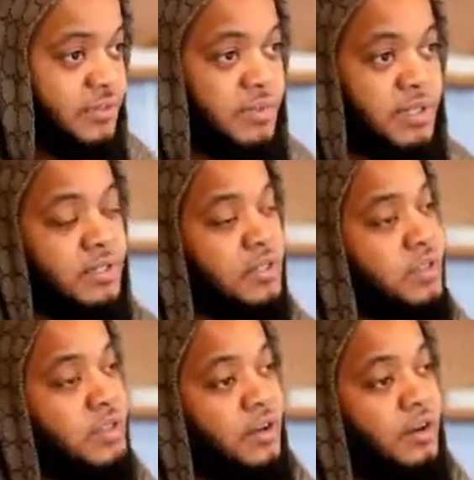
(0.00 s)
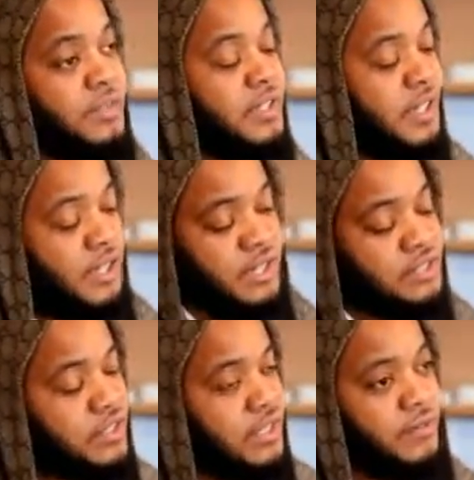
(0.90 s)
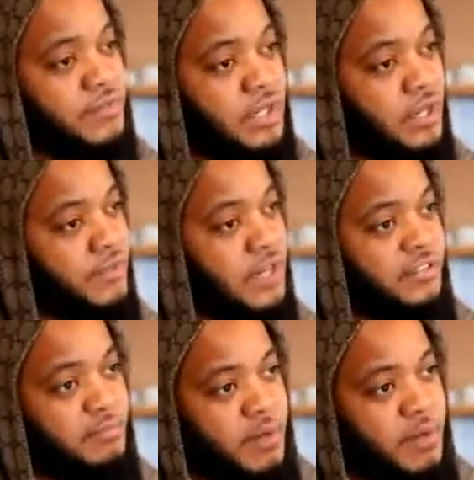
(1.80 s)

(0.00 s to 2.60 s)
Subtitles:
it for me. After that, like I say, after I left